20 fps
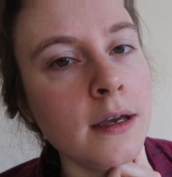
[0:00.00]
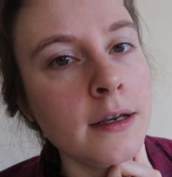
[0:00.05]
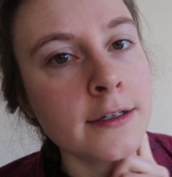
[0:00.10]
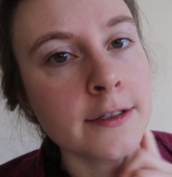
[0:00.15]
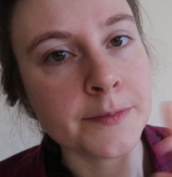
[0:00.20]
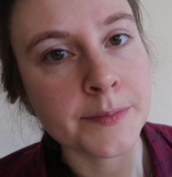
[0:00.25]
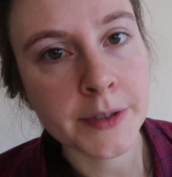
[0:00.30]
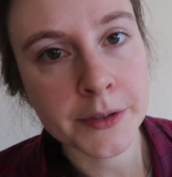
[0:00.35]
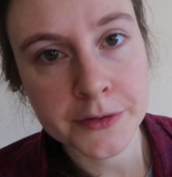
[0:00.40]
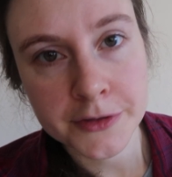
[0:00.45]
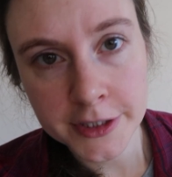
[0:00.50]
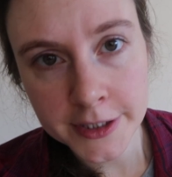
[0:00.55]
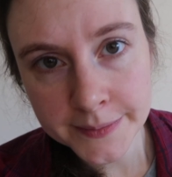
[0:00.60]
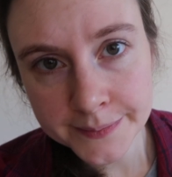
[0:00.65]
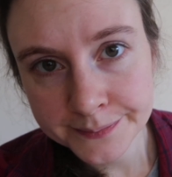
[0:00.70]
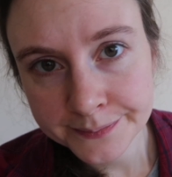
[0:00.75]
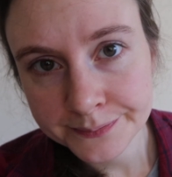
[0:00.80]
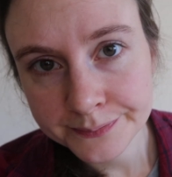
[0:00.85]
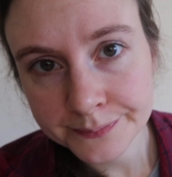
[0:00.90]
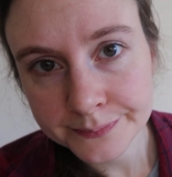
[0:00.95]

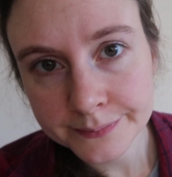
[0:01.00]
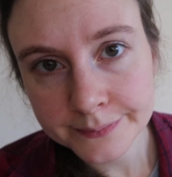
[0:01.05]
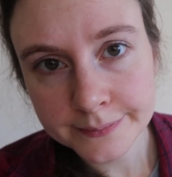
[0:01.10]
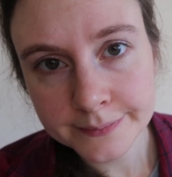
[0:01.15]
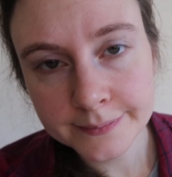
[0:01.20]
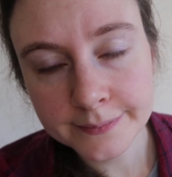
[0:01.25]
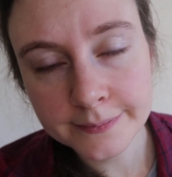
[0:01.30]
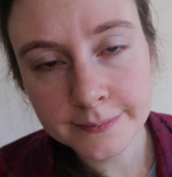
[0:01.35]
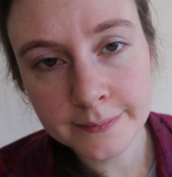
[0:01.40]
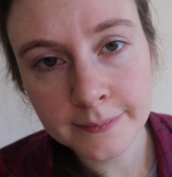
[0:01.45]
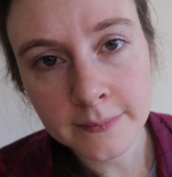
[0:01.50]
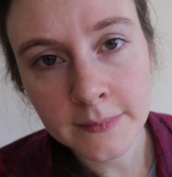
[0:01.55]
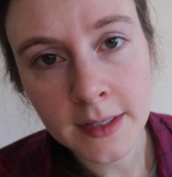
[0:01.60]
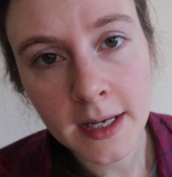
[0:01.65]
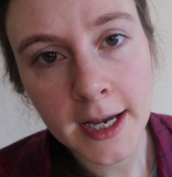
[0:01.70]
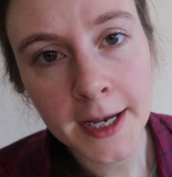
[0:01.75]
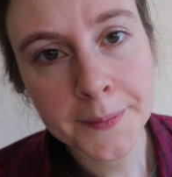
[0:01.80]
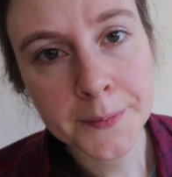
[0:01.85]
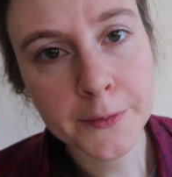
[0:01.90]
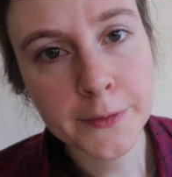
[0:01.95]
explosion.
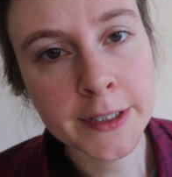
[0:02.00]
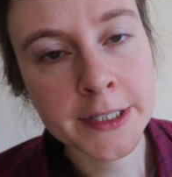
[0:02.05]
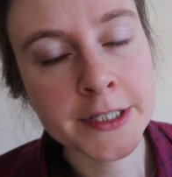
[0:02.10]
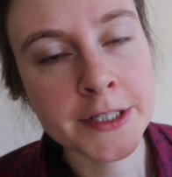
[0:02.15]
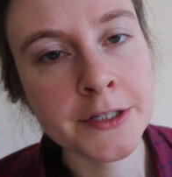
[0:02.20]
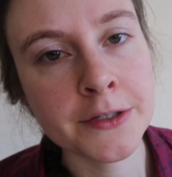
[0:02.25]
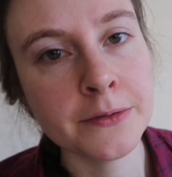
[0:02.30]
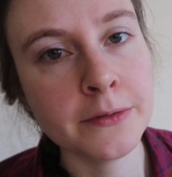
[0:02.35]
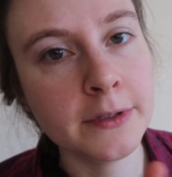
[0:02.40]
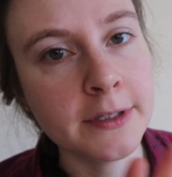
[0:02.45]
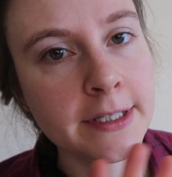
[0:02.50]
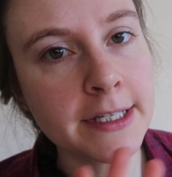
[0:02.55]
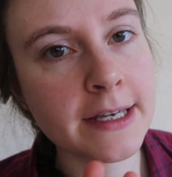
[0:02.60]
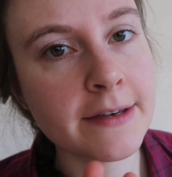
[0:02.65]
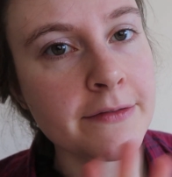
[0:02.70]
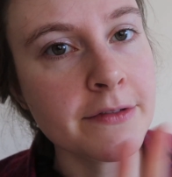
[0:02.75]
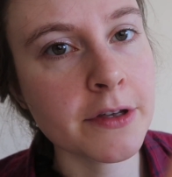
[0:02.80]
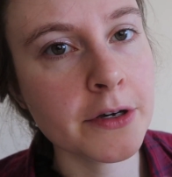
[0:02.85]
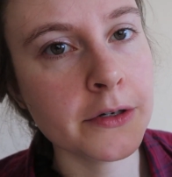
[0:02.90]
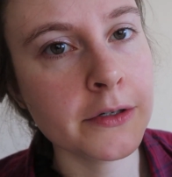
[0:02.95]
I'm going to
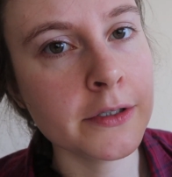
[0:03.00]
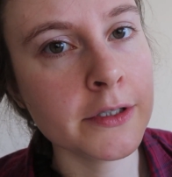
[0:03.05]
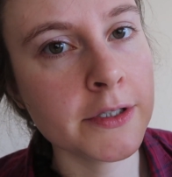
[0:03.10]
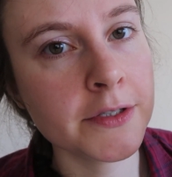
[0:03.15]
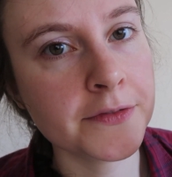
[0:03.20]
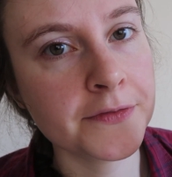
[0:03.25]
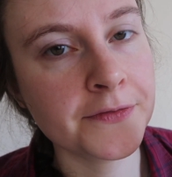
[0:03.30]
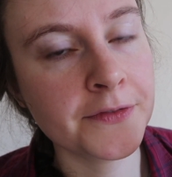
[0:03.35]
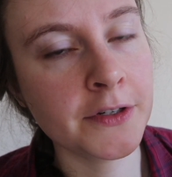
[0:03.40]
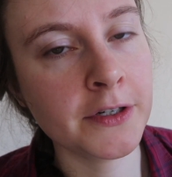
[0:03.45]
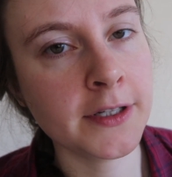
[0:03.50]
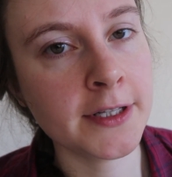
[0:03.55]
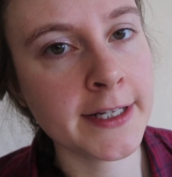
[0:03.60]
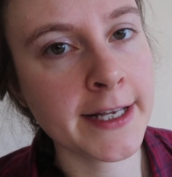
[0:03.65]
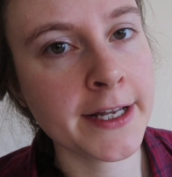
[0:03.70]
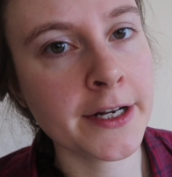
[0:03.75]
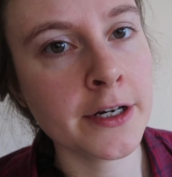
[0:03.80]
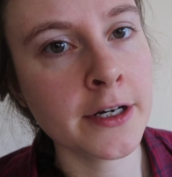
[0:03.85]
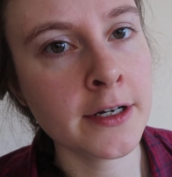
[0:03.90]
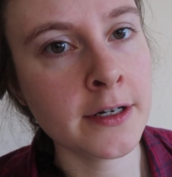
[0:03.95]
leave those for
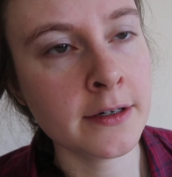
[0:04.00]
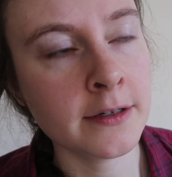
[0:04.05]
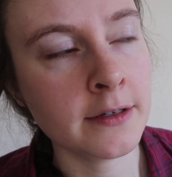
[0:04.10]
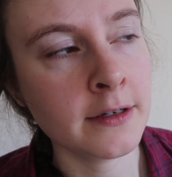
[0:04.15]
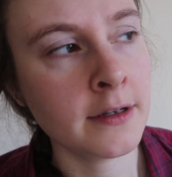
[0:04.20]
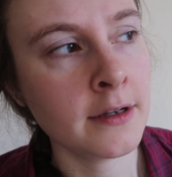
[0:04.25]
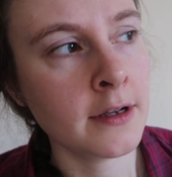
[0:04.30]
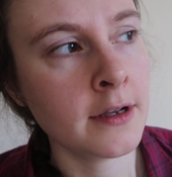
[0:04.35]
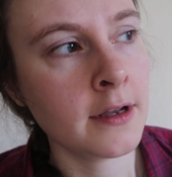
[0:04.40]
later